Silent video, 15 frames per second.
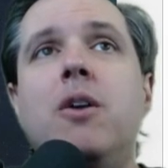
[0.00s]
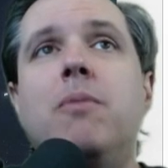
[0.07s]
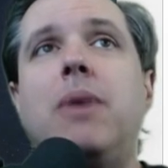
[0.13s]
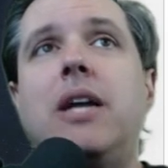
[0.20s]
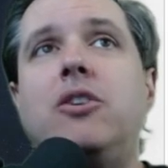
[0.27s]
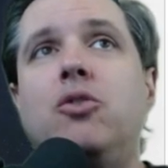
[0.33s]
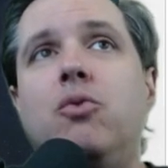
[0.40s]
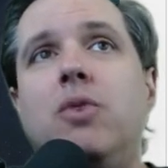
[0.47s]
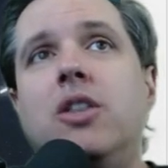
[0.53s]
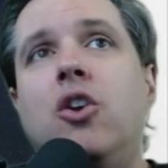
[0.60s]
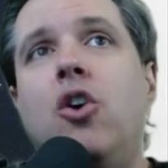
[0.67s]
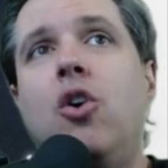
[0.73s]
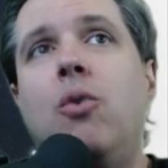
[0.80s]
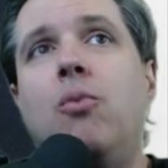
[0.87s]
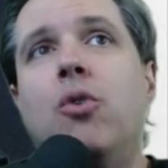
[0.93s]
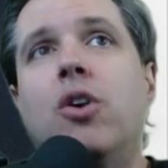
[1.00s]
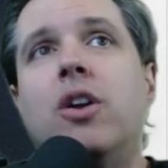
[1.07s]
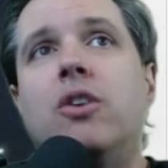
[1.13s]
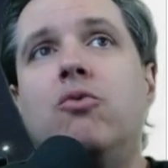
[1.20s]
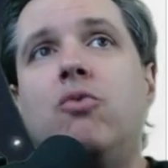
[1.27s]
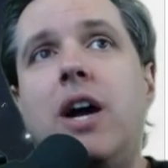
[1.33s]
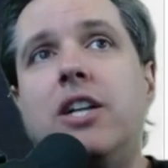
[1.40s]
by doing the homework
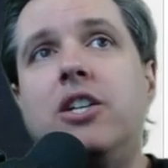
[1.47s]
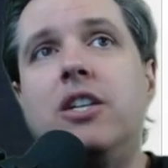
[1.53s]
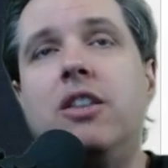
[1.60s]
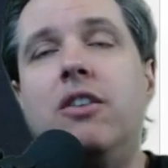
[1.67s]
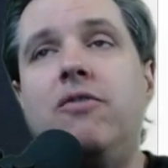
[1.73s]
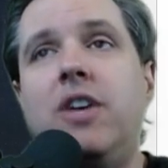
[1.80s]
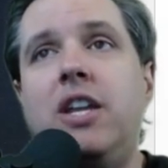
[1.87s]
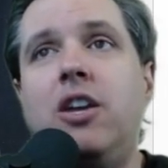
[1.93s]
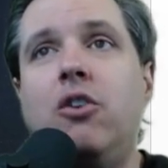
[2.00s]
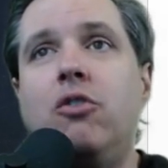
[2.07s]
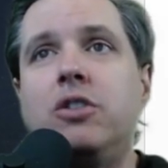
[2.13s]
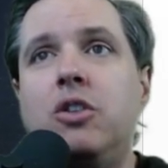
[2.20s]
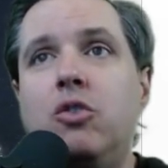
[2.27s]
and watching the videos